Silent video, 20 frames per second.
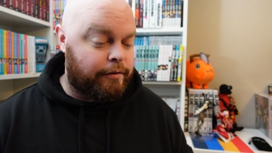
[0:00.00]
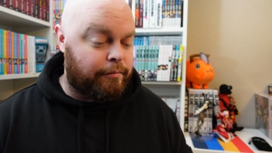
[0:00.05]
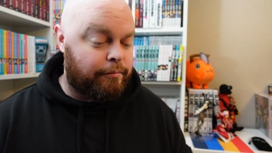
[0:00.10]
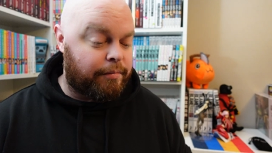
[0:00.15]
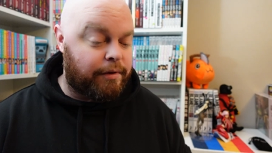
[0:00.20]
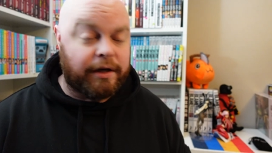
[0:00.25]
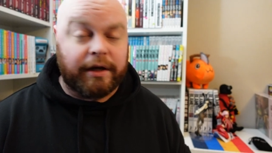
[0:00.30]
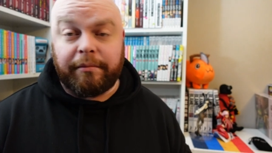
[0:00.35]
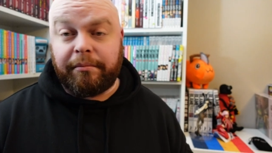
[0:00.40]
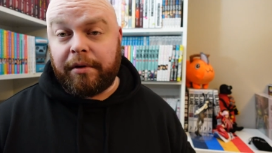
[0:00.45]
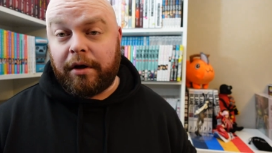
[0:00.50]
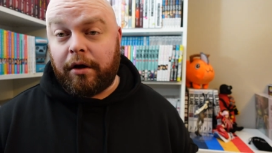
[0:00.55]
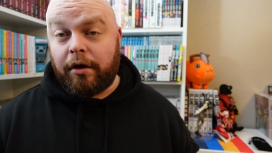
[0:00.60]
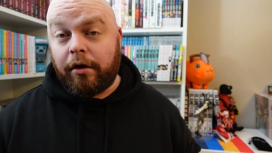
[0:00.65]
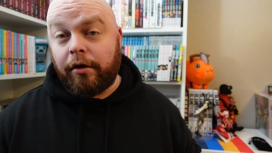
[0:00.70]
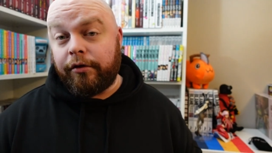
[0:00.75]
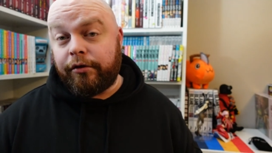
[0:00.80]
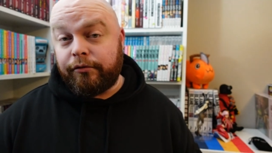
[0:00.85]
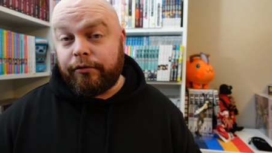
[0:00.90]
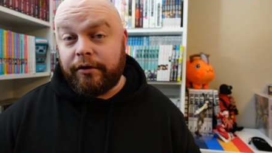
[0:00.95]
But I bought
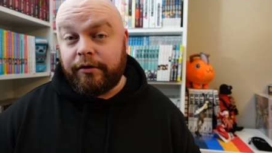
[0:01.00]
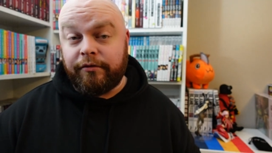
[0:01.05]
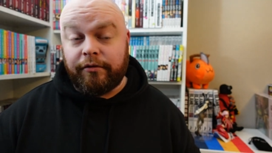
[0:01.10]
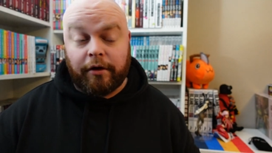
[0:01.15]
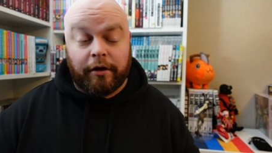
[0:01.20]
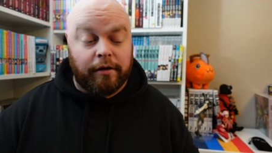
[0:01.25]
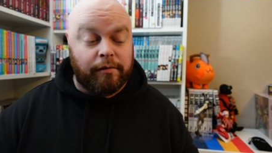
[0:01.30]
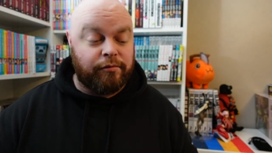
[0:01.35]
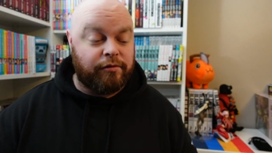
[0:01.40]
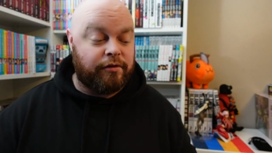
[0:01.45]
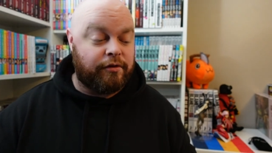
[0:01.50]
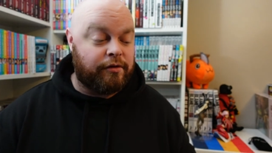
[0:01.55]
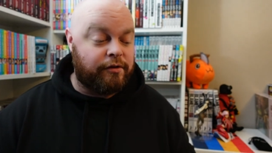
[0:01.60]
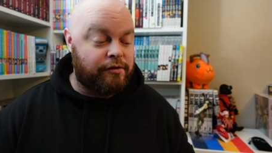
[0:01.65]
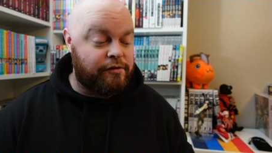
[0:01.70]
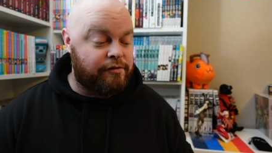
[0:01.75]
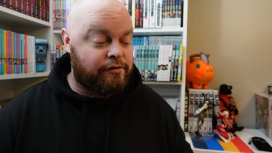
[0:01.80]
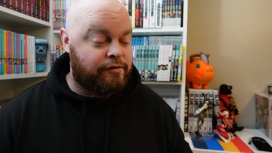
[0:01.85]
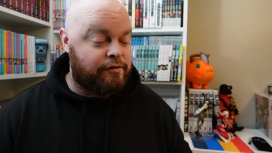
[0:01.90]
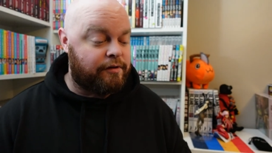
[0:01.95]
all three volumes of
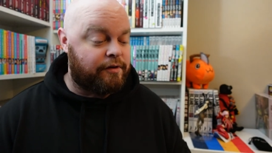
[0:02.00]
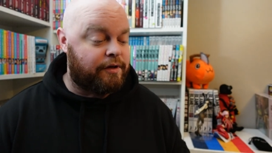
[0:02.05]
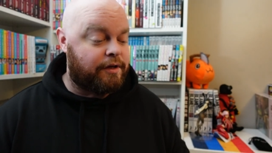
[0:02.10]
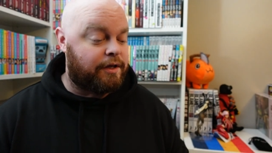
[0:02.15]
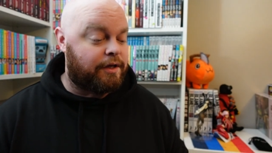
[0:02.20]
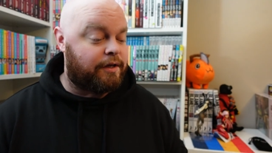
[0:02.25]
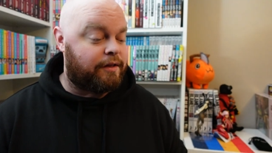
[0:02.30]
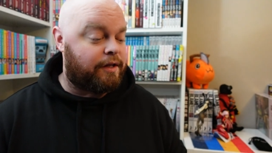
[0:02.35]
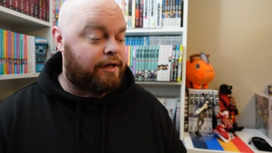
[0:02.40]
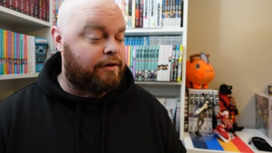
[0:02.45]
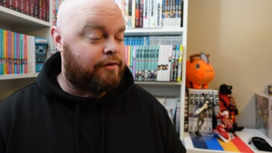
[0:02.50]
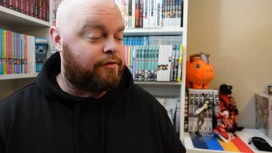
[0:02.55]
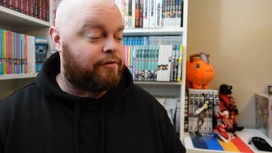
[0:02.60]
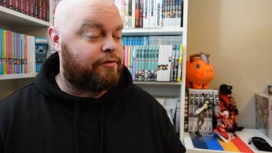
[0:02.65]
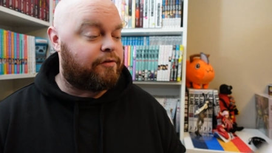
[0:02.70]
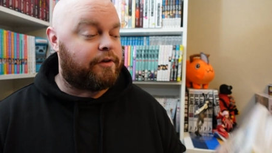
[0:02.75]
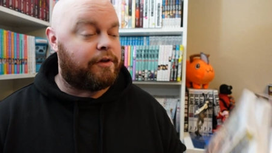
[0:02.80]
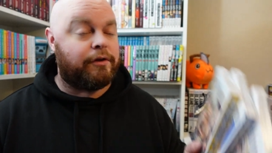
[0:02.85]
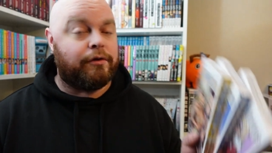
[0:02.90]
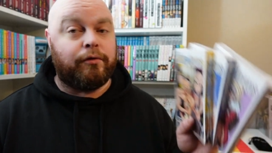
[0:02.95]
this, and that is
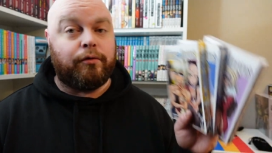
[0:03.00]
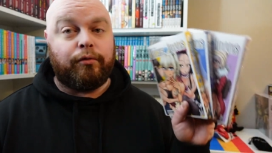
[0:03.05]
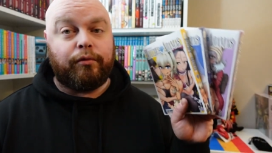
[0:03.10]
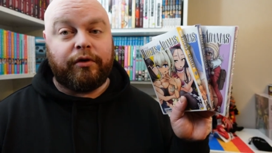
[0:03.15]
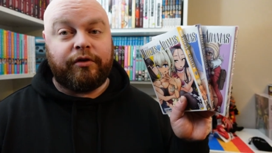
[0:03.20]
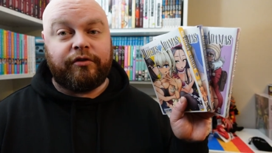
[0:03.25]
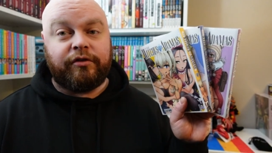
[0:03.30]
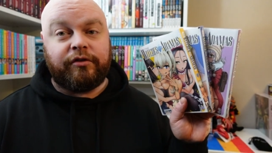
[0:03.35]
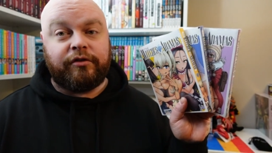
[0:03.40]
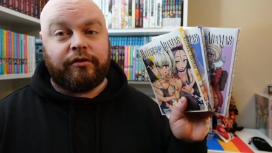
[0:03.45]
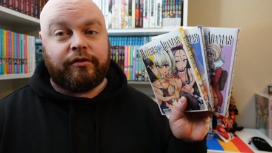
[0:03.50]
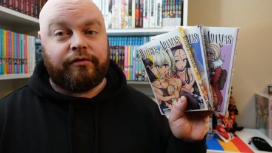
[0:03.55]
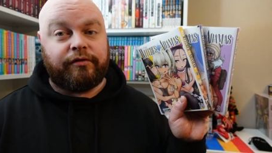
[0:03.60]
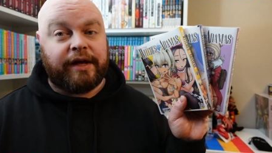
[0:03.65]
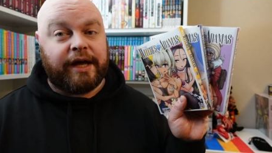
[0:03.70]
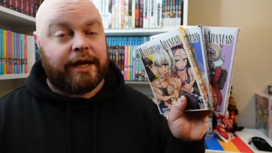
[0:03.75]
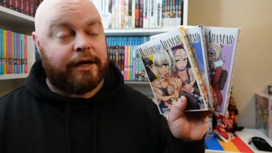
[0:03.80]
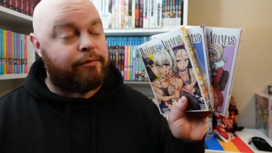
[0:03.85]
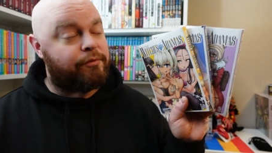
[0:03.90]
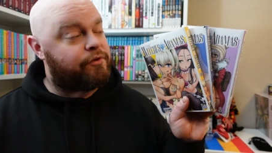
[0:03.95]
the Witches of
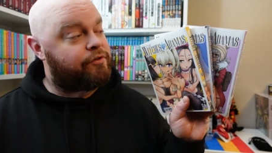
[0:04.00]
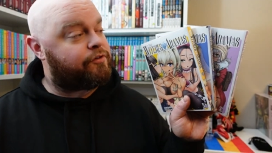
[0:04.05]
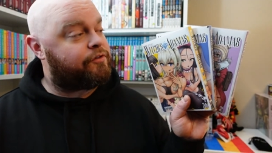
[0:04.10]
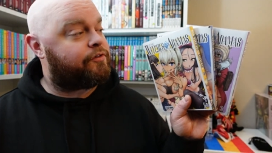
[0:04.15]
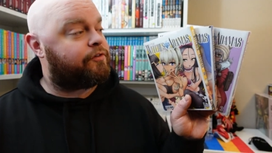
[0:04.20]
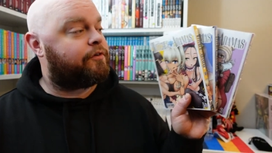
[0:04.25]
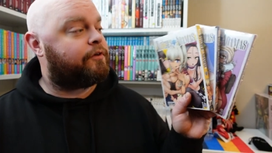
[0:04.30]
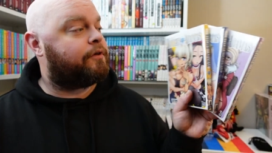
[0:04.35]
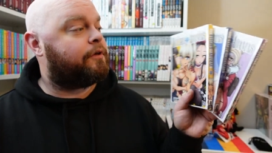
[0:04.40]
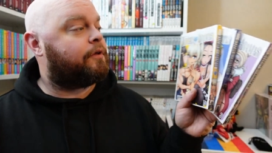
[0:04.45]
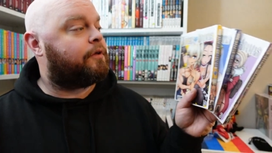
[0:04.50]
Adamus.